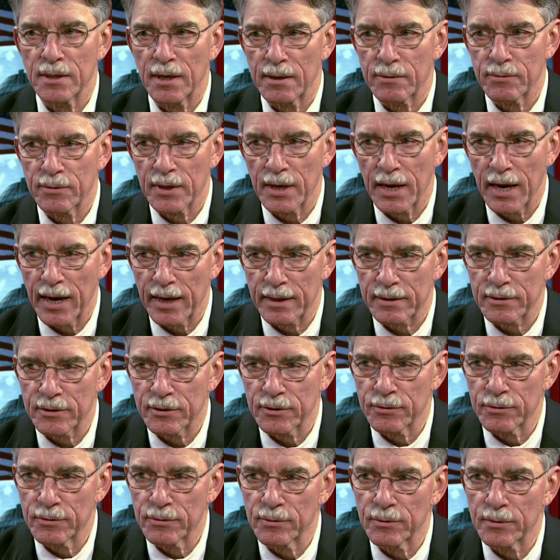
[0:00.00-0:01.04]
not react
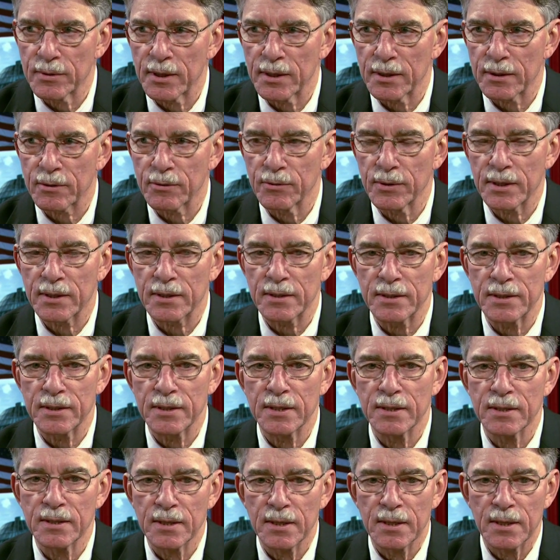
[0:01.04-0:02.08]
too uh, quickly,
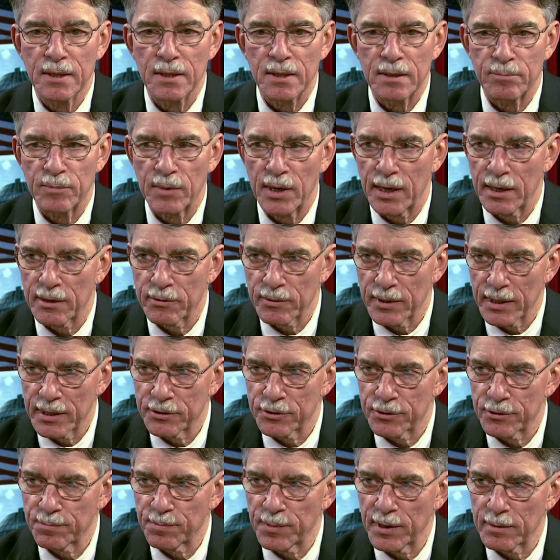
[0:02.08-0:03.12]

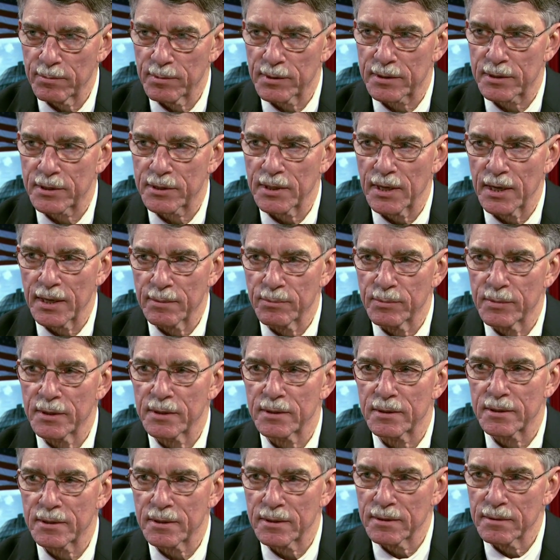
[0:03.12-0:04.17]
moderate your public
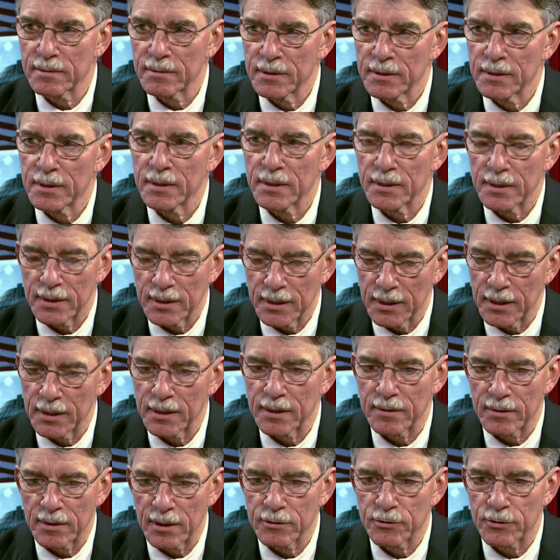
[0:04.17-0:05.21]
statements, uh,
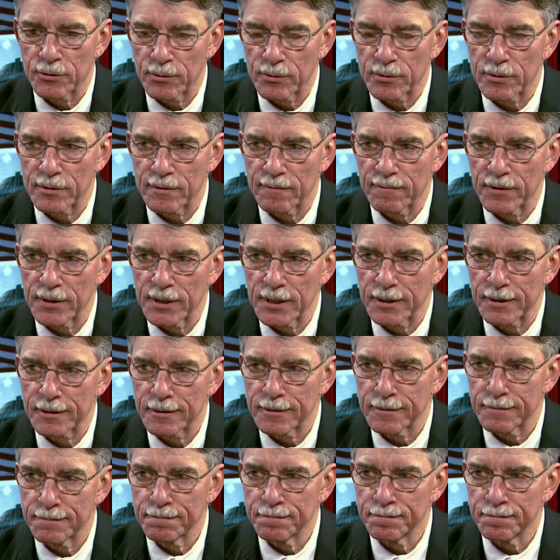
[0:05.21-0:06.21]
those sorts of things.